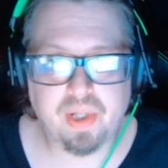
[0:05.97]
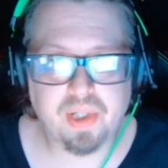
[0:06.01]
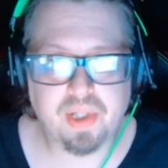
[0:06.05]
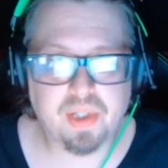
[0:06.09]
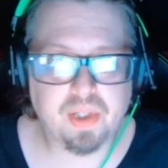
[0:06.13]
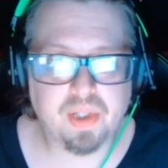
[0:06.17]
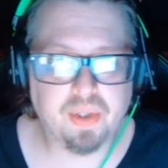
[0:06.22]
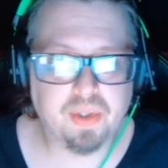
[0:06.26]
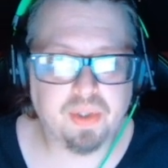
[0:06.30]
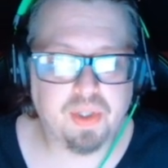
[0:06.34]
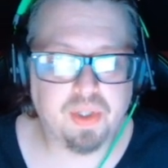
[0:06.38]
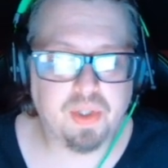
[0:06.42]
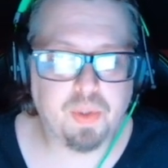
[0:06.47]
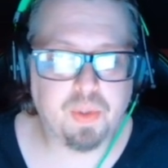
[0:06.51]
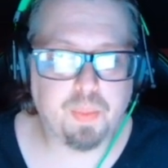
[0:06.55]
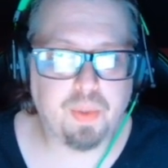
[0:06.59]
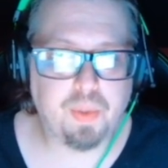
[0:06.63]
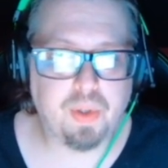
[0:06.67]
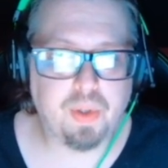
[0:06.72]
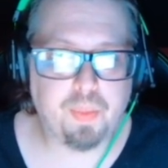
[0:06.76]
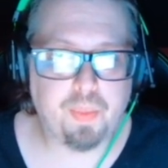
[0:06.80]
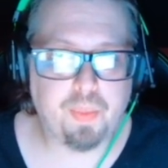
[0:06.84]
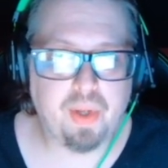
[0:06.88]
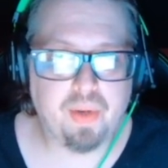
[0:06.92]
Now this
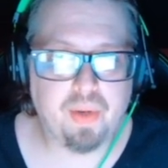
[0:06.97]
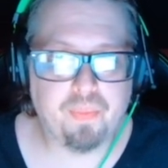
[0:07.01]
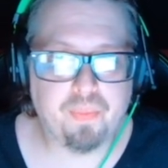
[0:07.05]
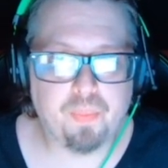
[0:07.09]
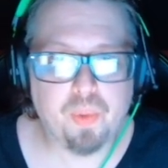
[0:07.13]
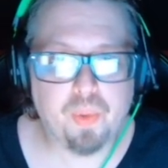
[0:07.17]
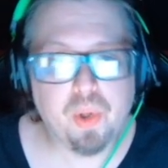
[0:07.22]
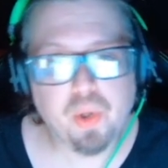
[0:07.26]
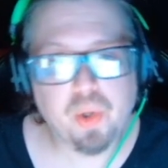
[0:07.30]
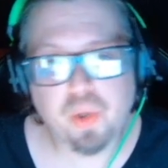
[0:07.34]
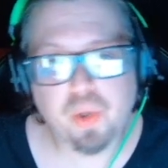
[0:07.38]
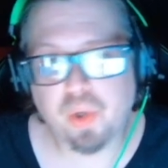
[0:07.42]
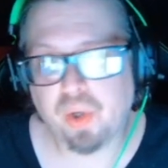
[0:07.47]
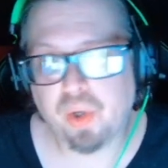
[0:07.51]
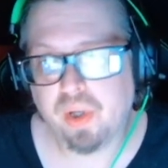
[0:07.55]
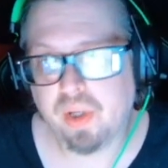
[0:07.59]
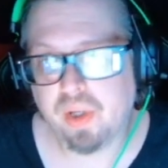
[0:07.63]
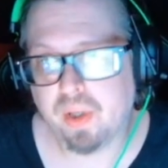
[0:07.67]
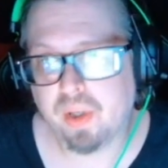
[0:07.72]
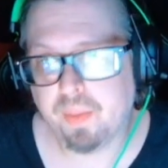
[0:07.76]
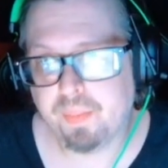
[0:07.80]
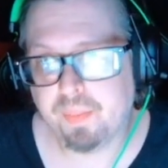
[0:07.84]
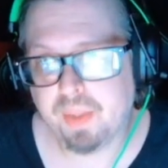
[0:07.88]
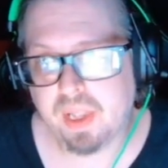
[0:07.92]
week we have Wintertodt
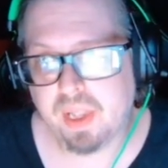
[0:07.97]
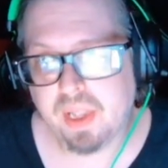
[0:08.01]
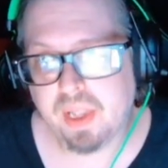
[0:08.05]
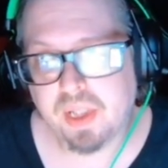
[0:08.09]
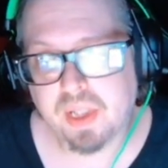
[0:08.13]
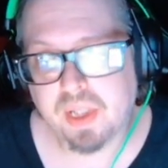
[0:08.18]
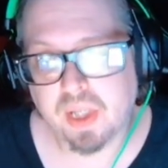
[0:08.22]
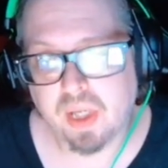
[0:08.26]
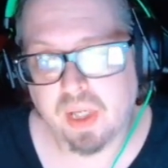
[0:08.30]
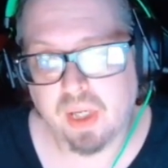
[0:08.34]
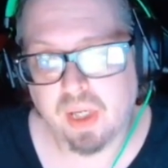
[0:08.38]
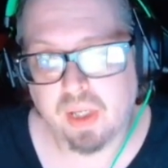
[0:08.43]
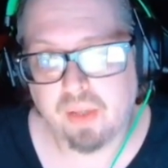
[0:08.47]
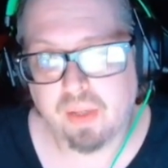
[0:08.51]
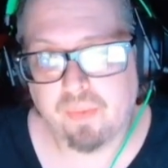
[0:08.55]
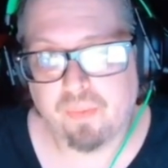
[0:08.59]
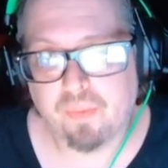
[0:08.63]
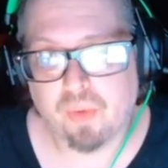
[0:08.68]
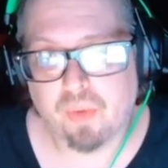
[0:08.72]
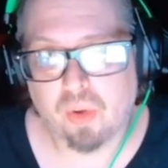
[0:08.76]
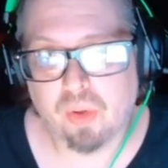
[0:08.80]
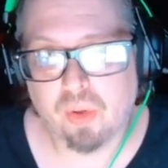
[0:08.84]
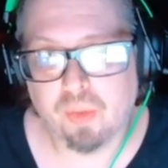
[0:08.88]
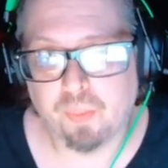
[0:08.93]
updates and
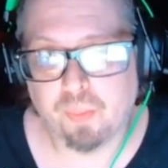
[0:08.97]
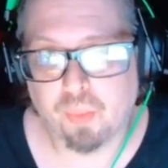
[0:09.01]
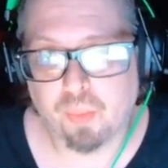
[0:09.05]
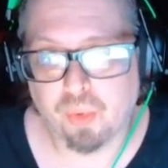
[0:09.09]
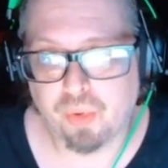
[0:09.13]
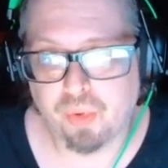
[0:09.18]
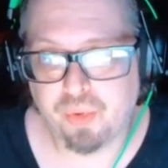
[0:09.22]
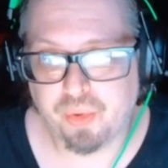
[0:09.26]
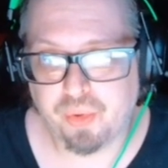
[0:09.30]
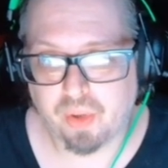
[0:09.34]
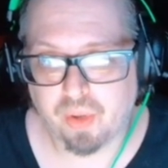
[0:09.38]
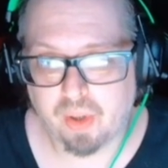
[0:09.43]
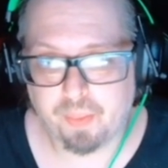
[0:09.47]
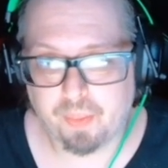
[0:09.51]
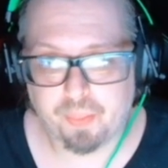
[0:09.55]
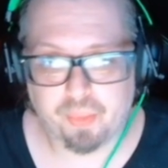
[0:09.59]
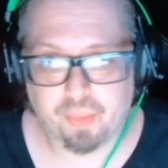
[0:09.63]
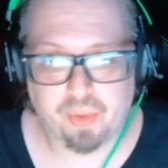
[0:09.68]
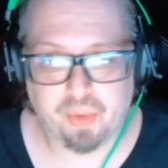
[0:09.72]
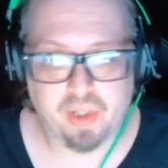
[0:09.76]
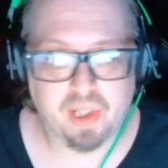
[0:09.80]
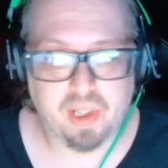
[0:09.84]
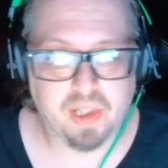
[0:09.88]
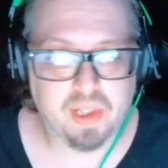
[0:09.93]
Varlamore drop
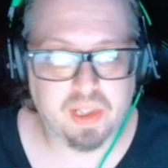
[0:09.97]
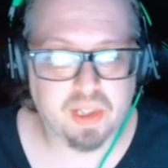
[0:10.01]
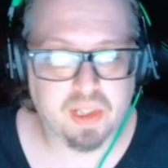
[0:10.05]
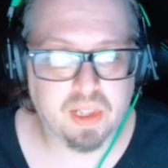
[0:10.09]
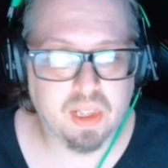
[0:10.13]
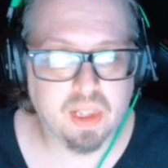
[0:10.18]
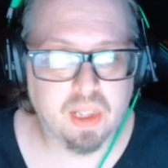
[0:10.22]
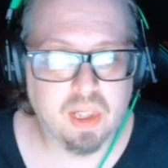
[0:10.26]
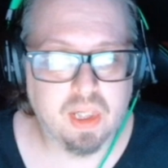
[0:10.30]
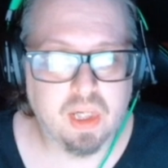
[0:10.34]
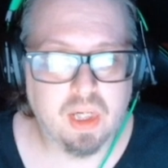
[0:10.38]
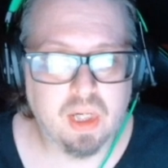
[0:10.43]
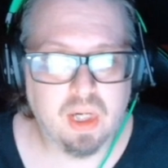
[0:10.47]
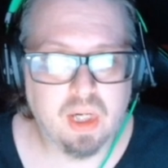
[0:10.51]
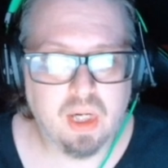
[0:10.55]
rates.